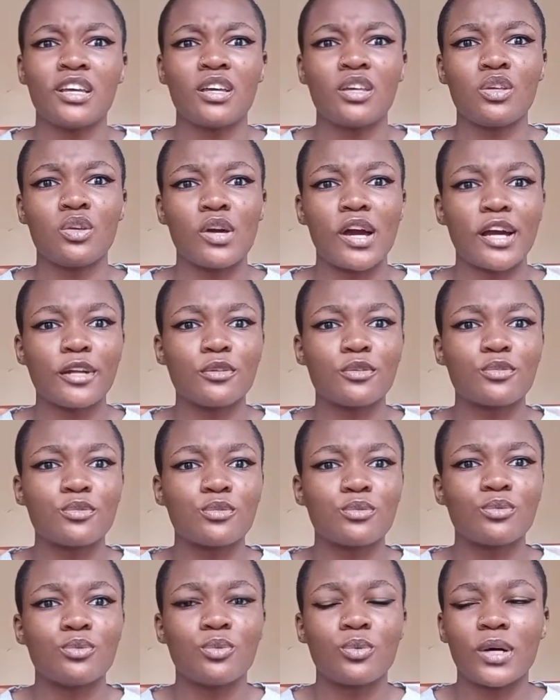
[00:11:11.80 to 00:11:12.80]
You had to,
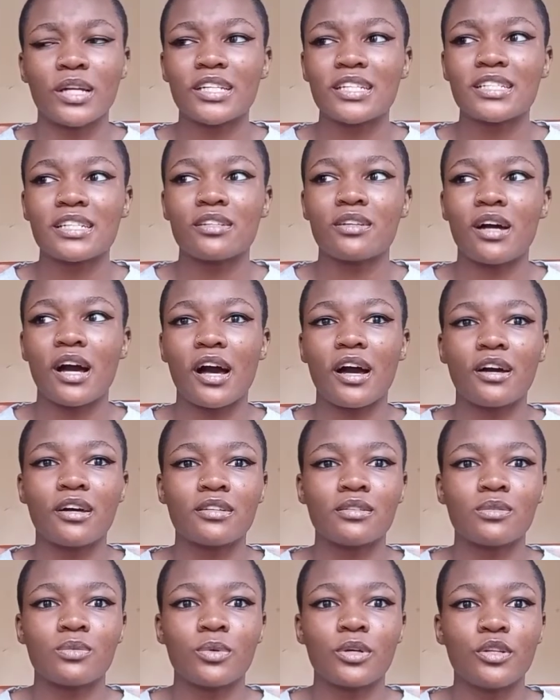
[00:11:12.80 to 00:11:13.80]

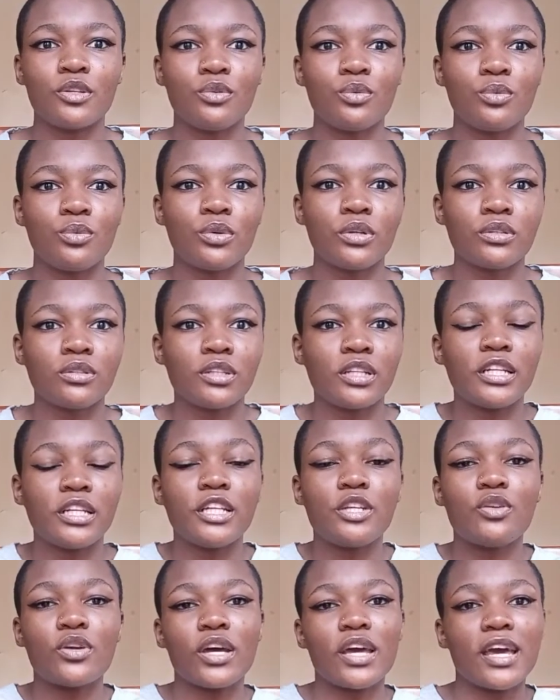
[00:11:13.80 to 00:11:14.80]
when you clean
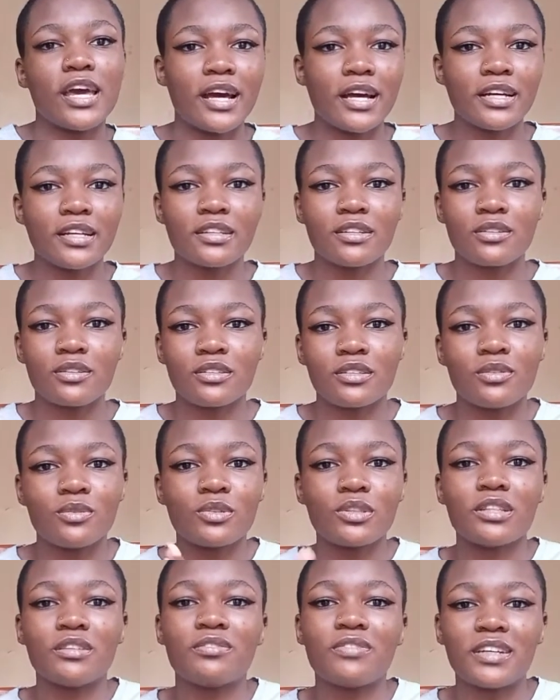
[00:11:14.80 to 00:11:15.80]
your hair on
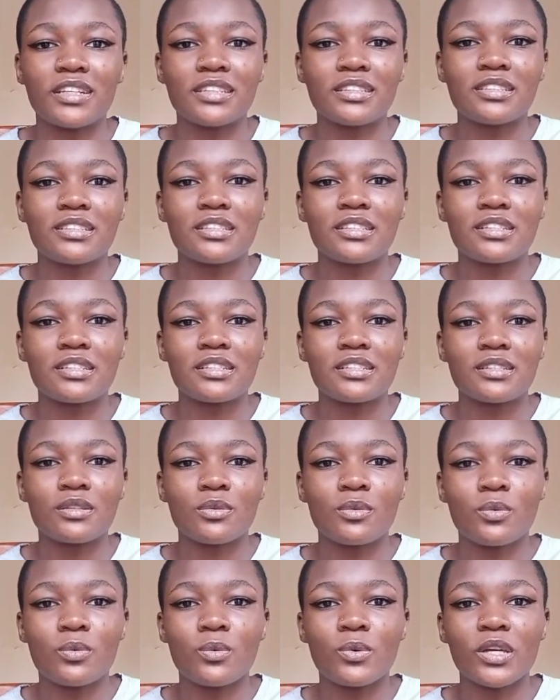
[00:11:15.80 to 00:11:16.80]
the first
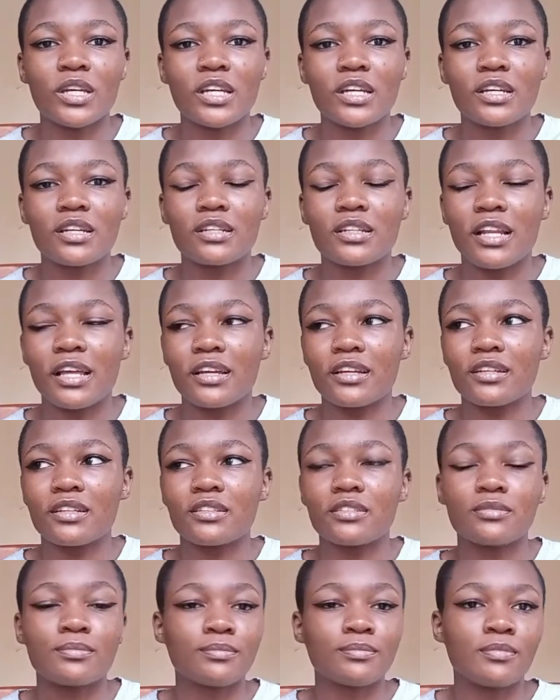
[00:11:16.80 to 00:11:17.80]
week,
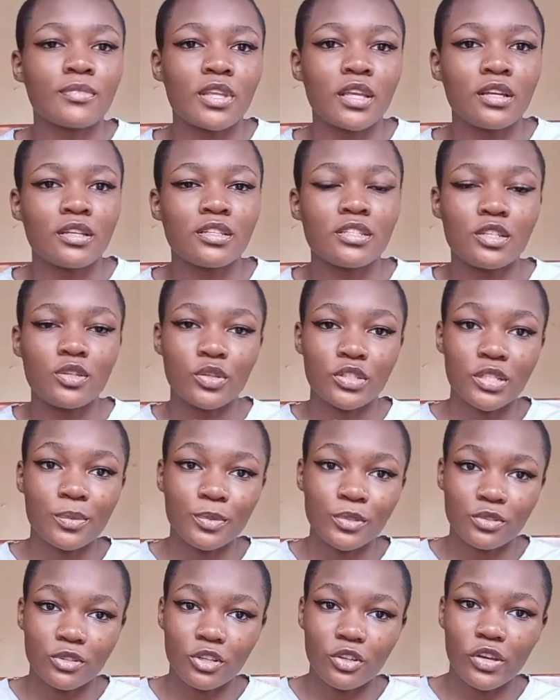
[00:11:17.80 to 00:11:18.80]
you're supposed
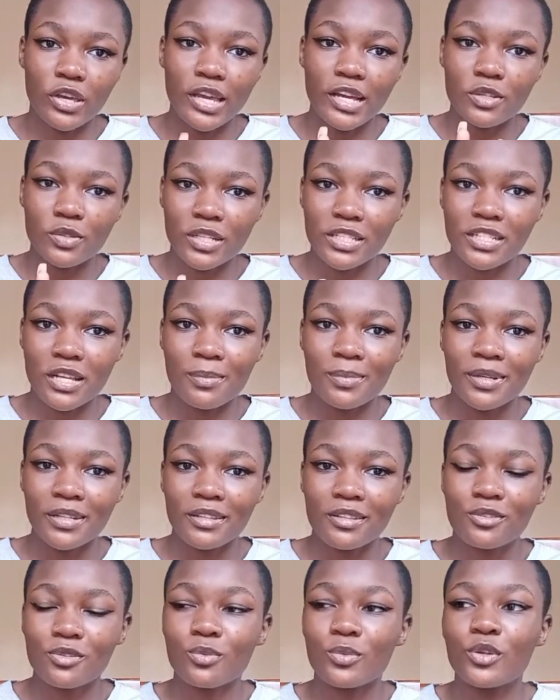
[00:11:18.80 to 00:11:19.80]
to clean your hair twice a month,
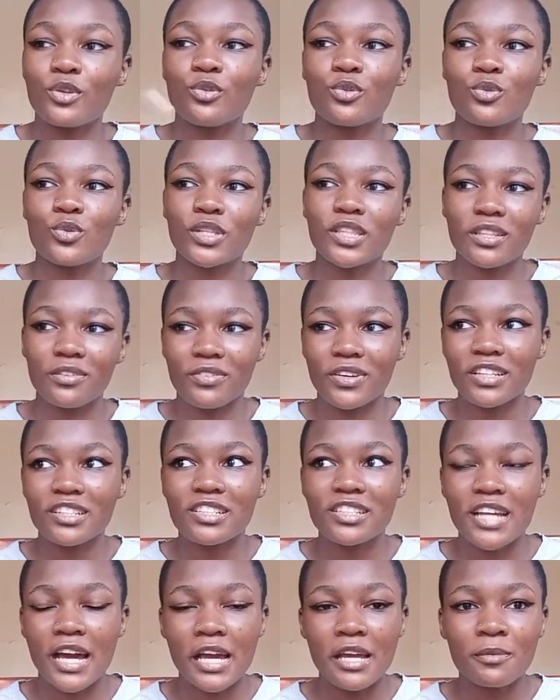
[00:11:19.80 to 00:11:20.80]
so when you do it the first
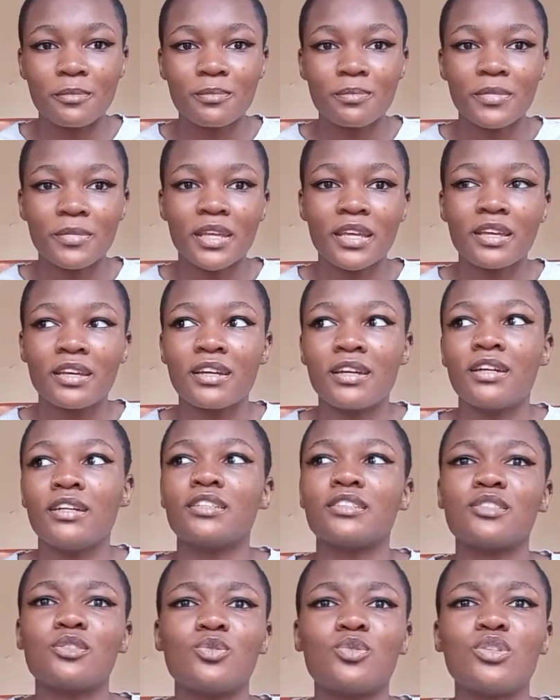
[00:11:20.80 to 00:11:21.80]
time,
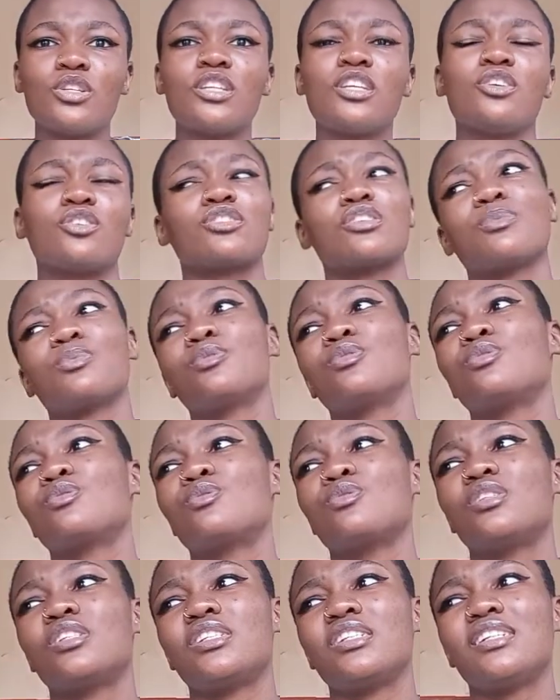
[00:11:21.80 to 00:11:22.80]
you're supposed
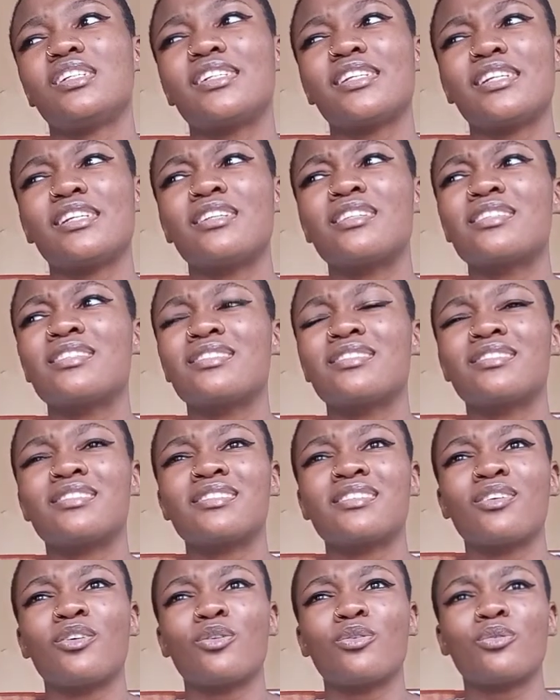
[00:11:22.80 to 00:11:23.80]
to treat it
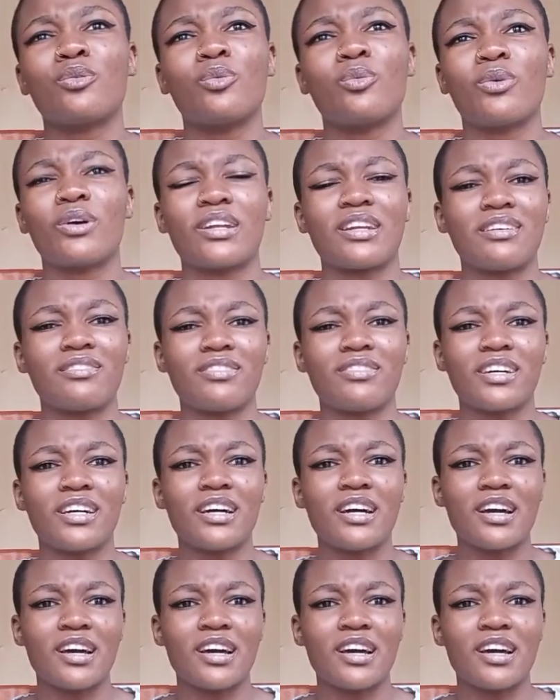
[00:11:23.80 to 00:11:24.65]
or whatever.